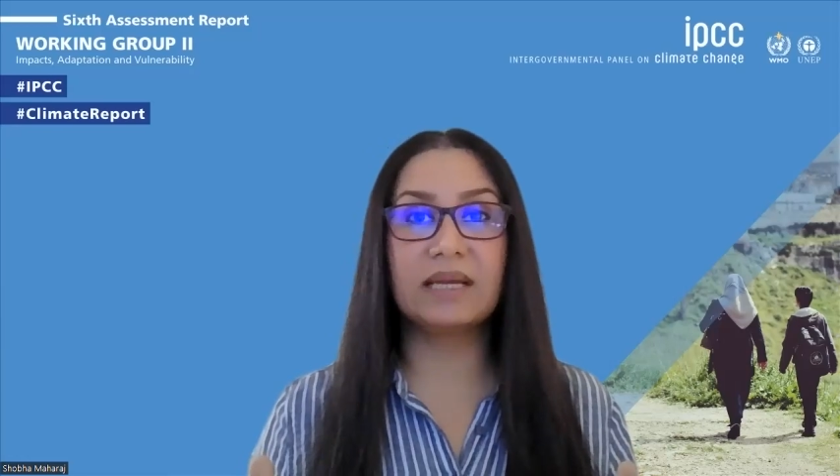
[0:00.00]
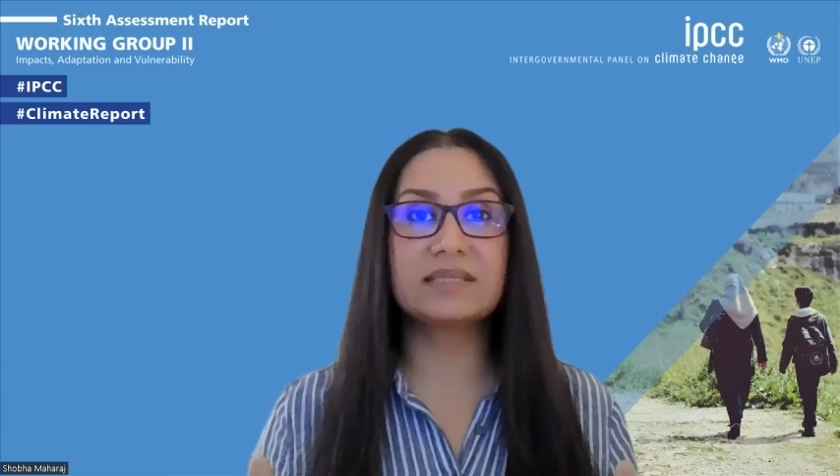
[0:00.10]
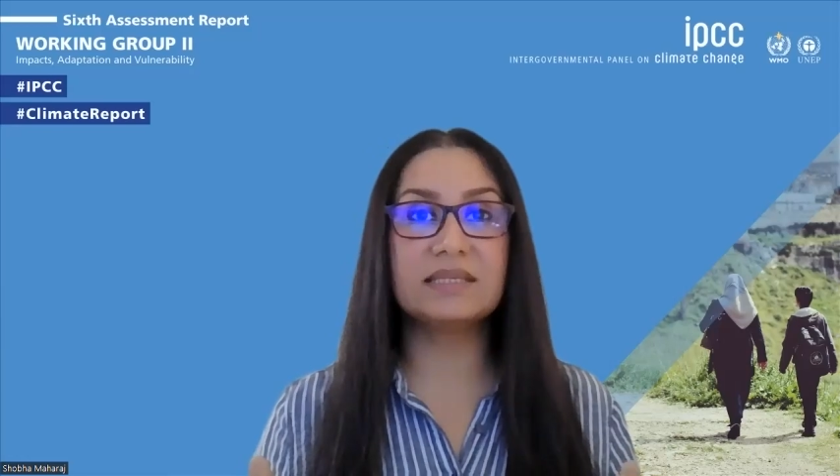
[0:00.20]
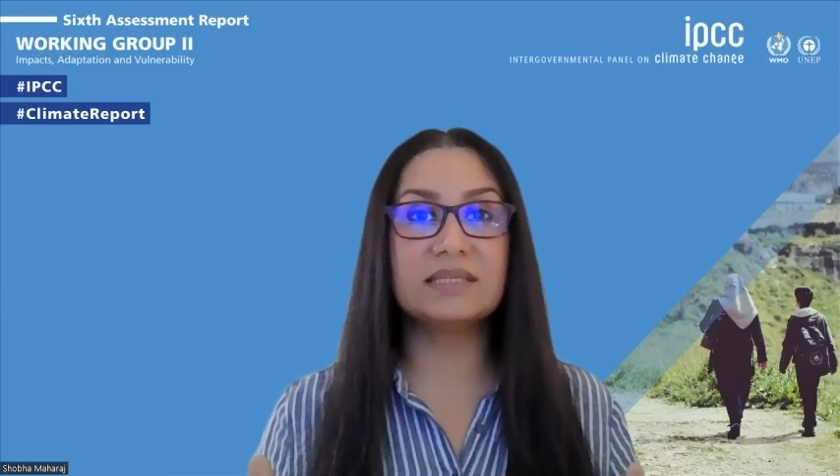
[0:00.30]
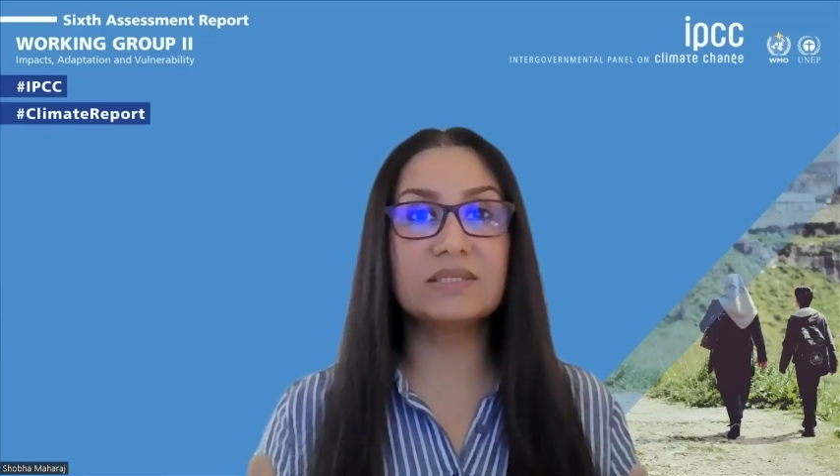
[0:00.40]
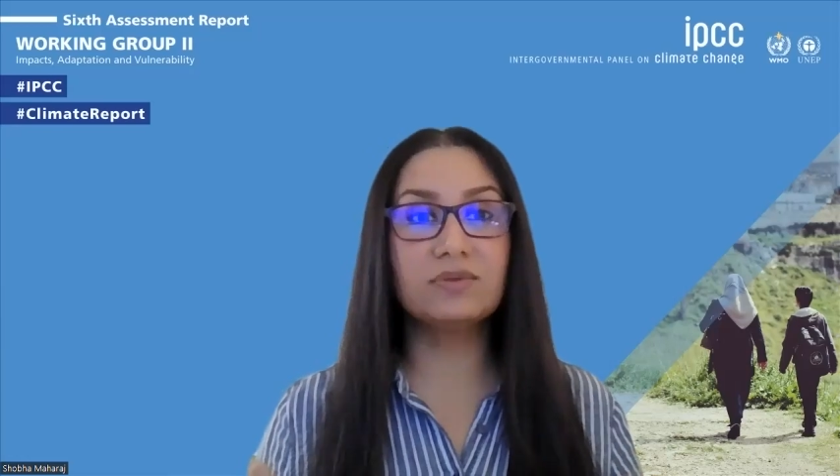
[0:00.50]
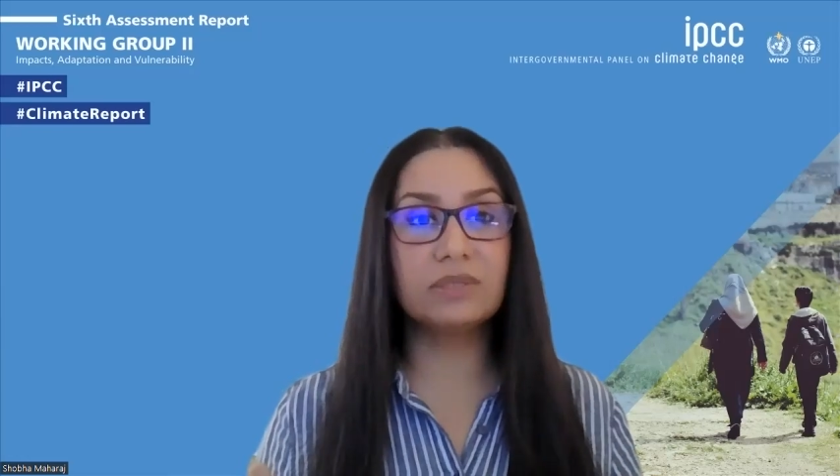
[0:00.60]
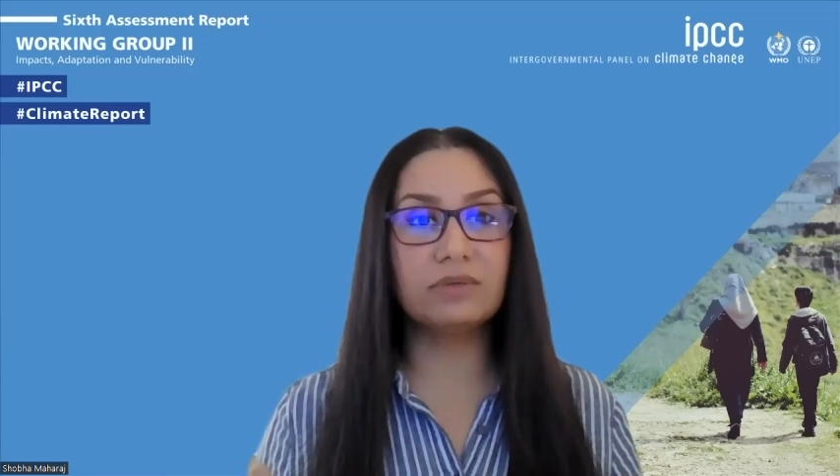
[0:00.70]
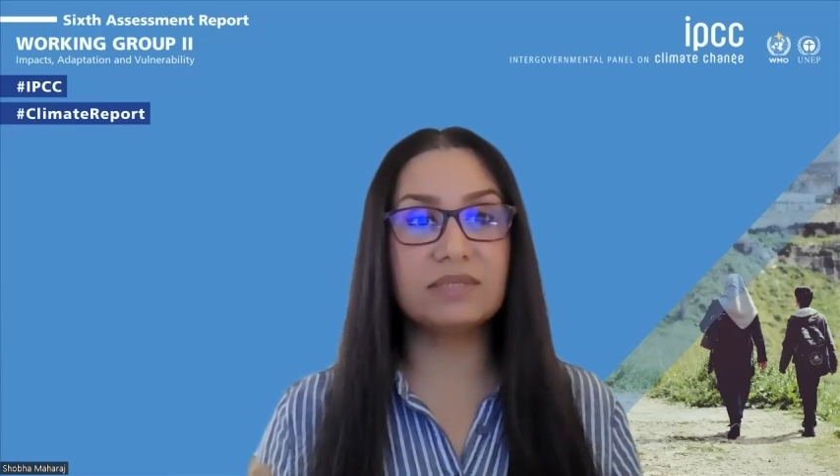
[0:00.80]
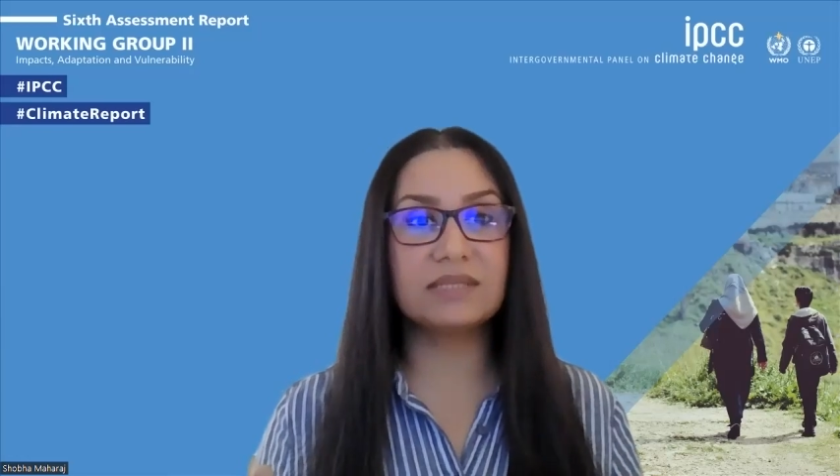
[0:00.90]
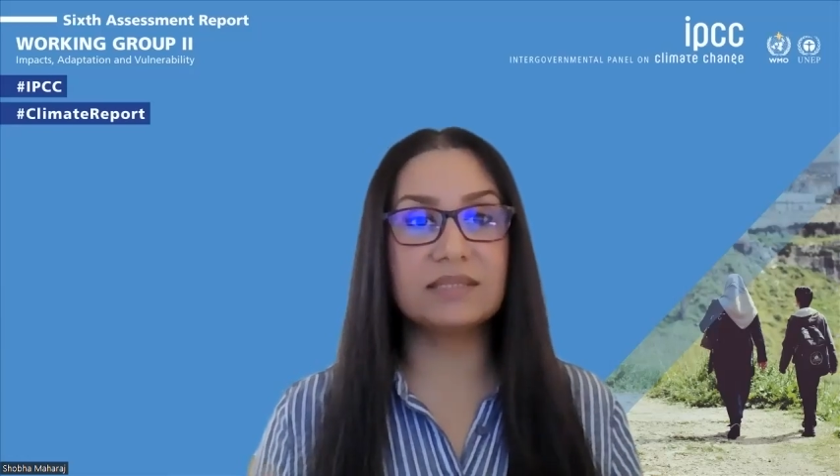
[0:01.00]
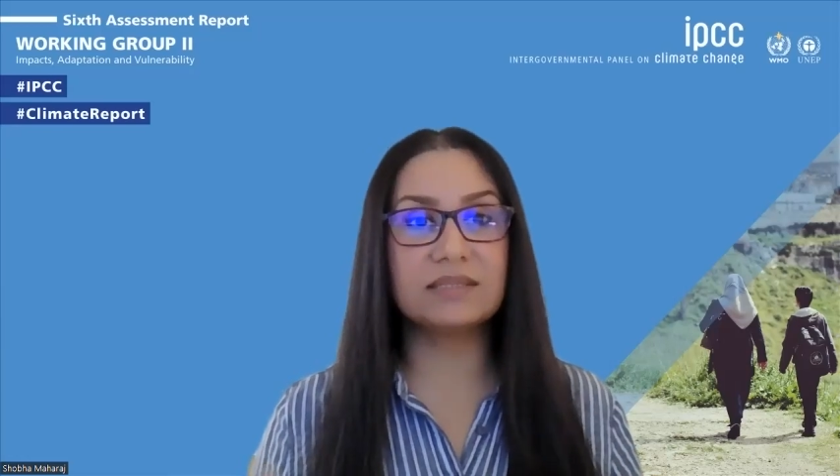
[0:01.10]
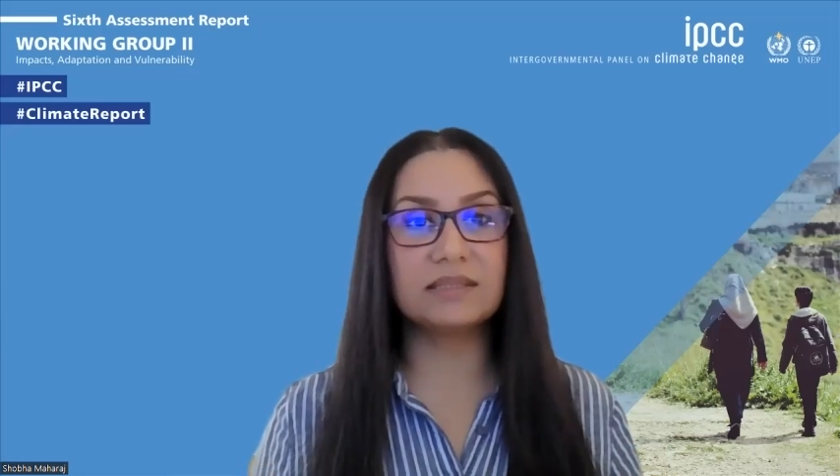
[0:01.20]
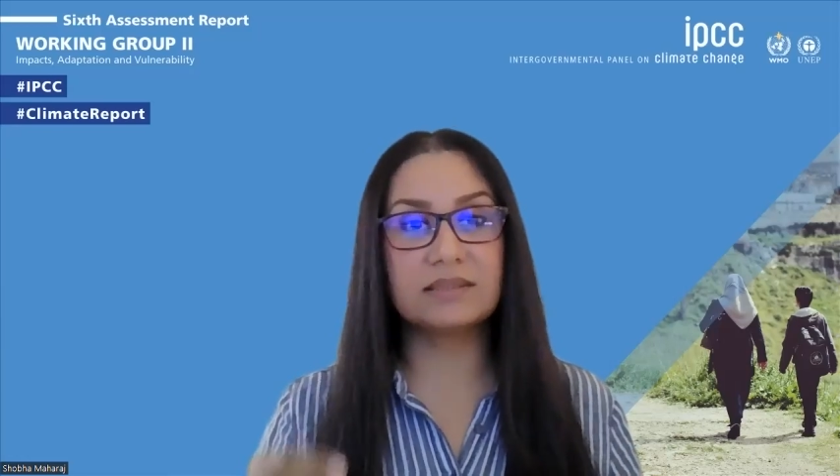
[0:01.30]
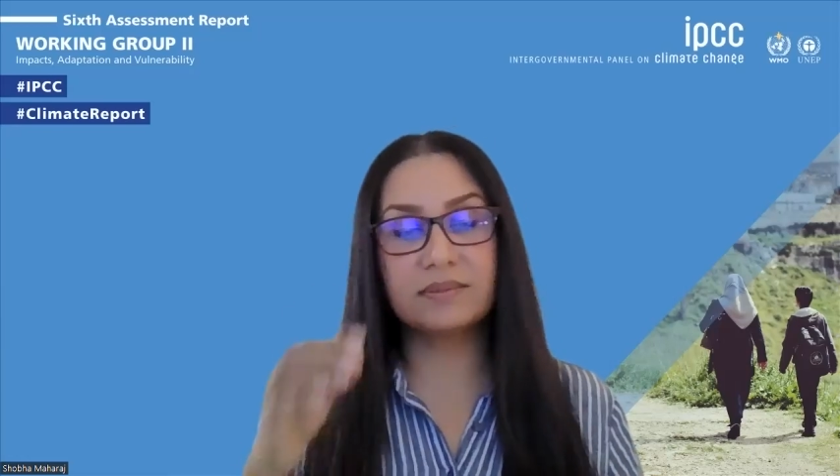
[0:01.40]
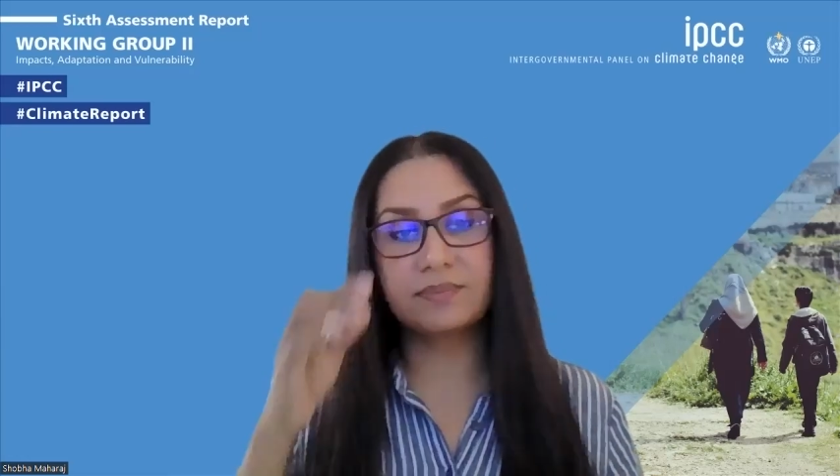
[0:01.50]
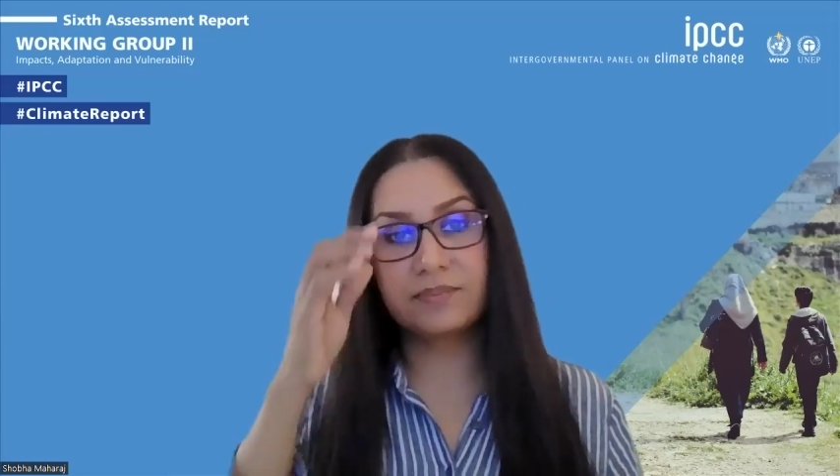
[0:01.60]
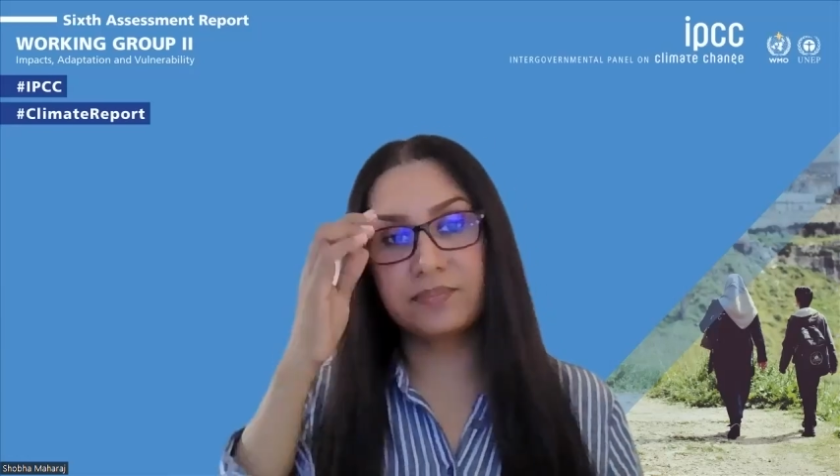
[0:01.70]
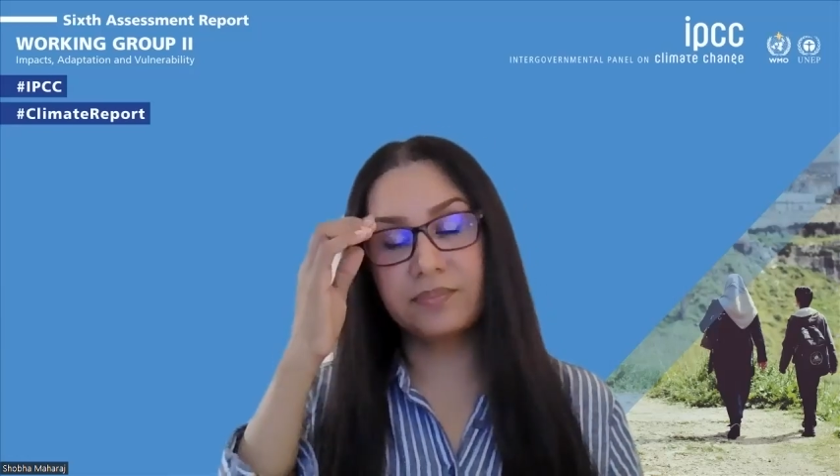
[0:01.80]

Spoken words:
exceeds 2 degrees Celsius.